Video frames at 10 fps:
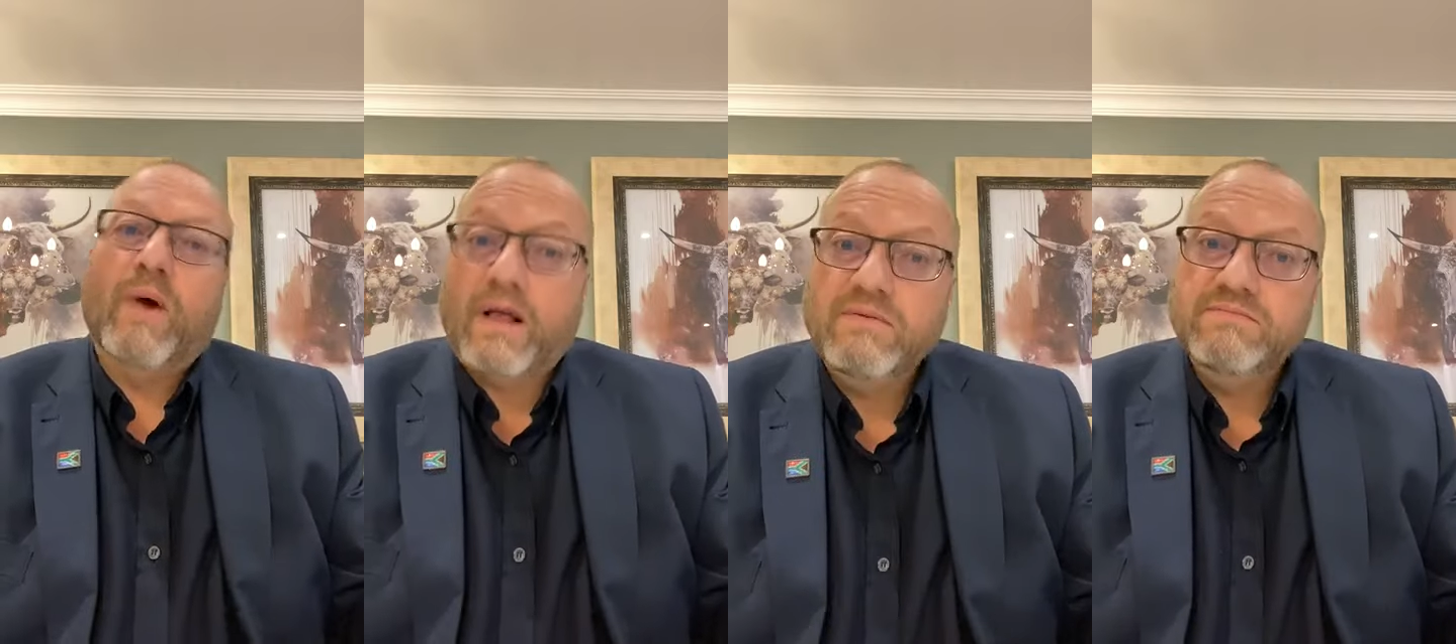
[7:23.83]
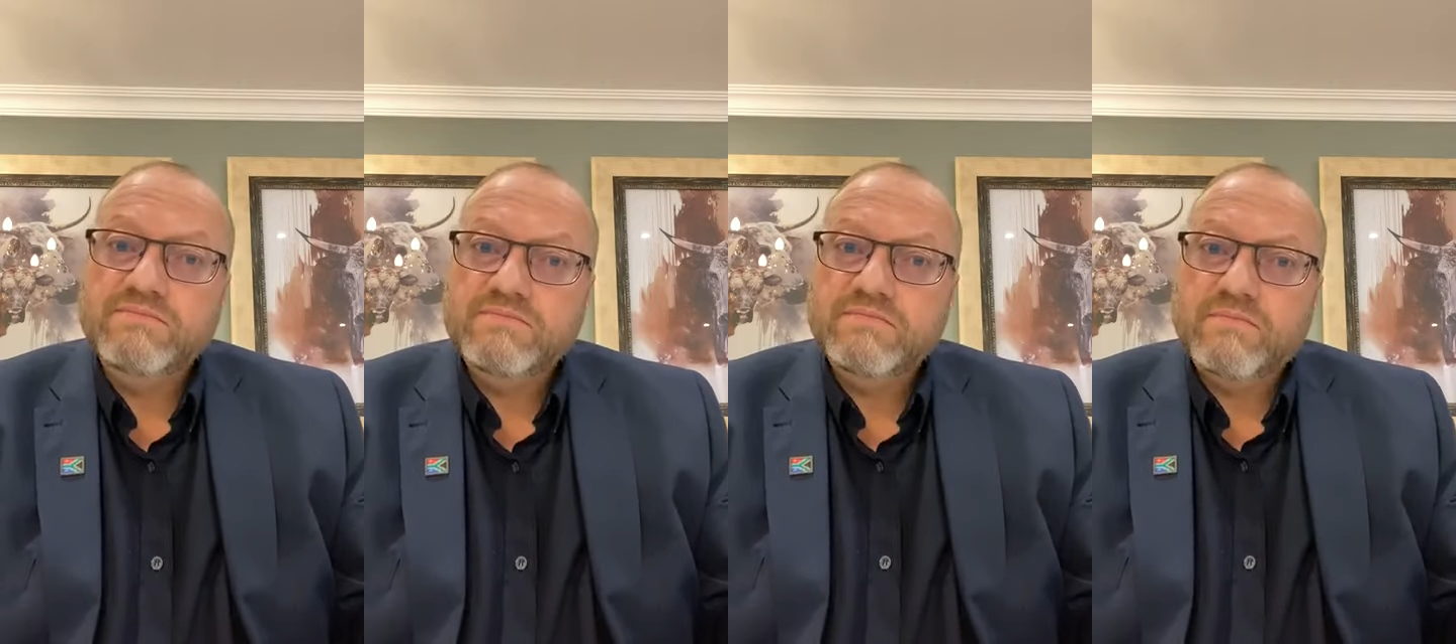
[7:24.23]

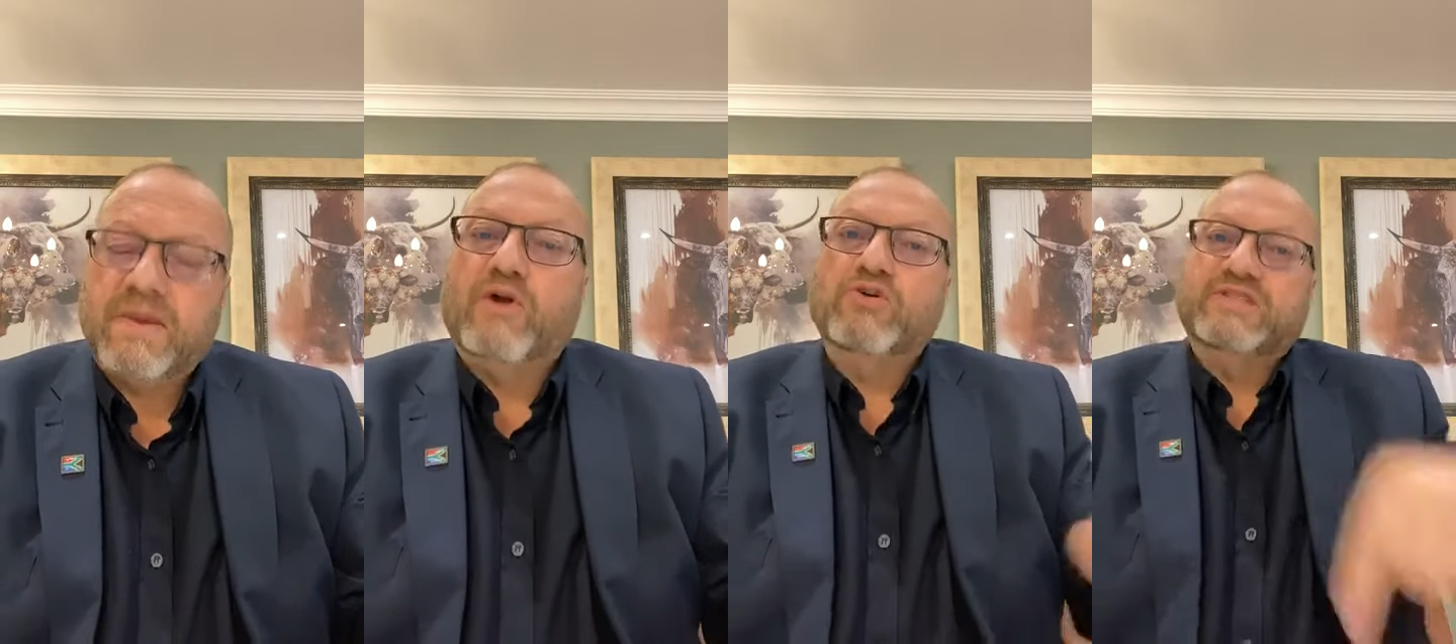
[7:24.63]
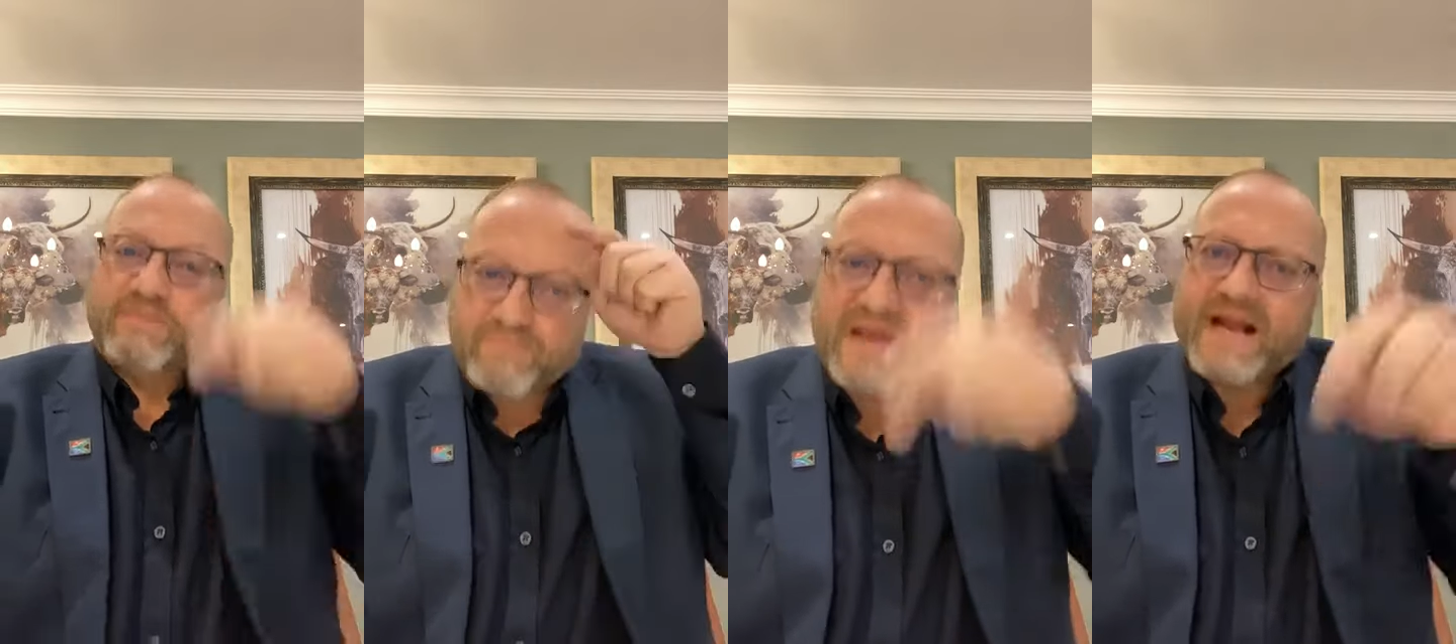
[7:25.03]
Well,
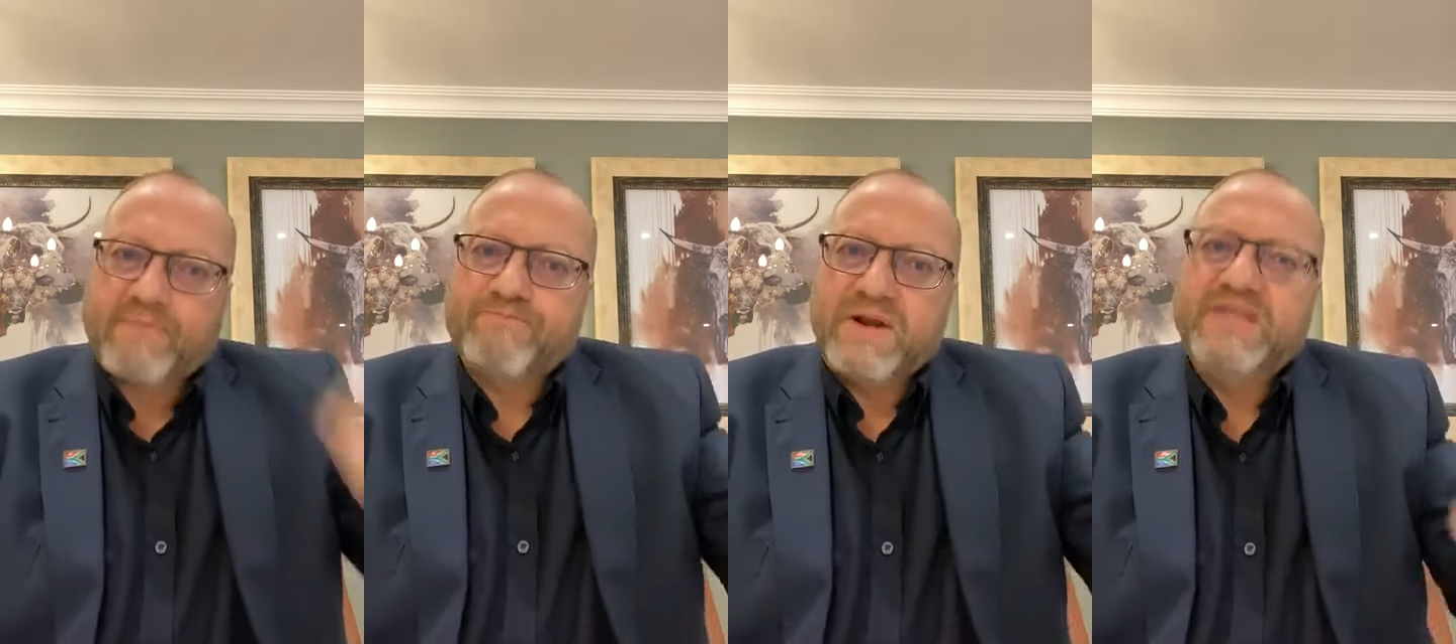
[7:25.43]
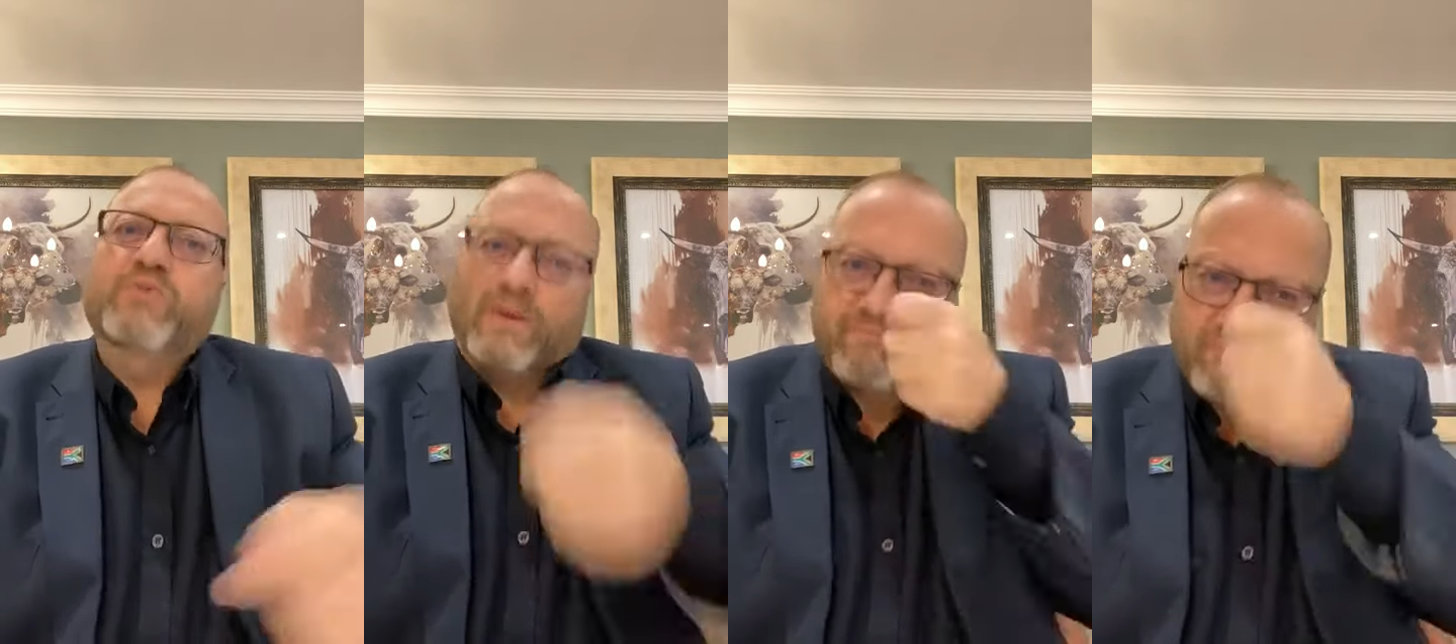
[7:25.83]
because the big
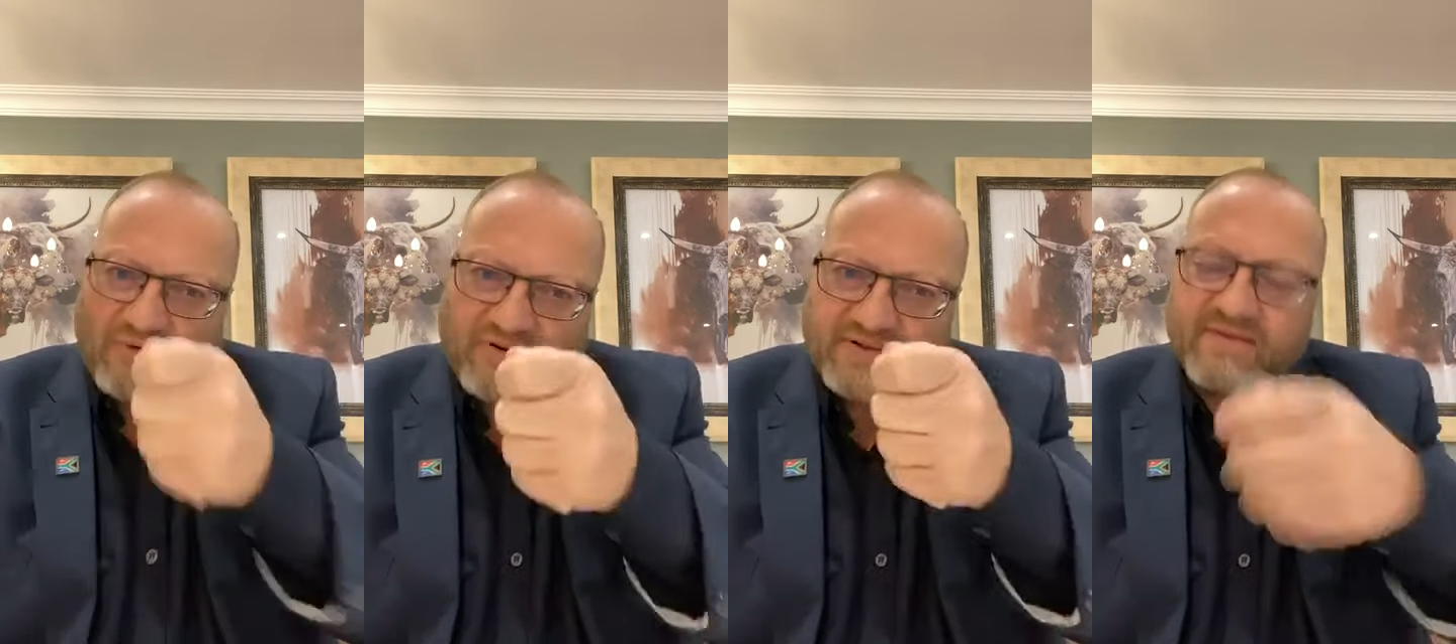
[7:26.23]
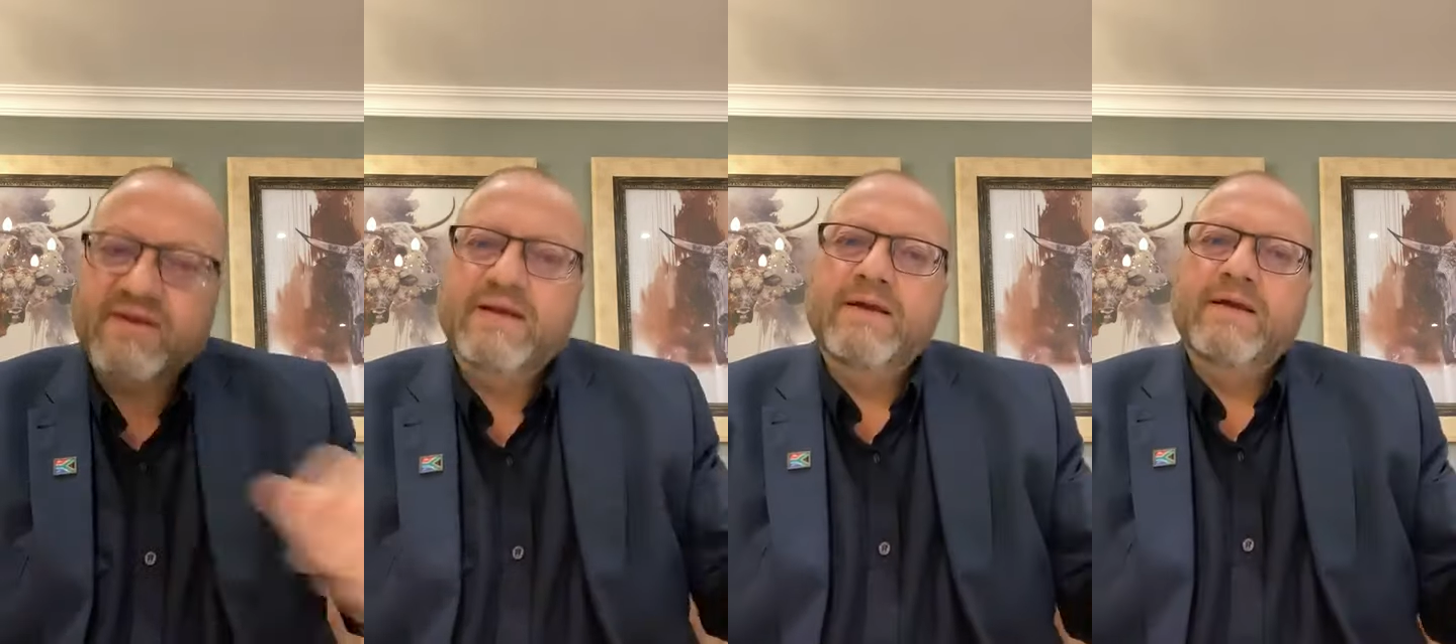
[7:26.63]
companies want profit.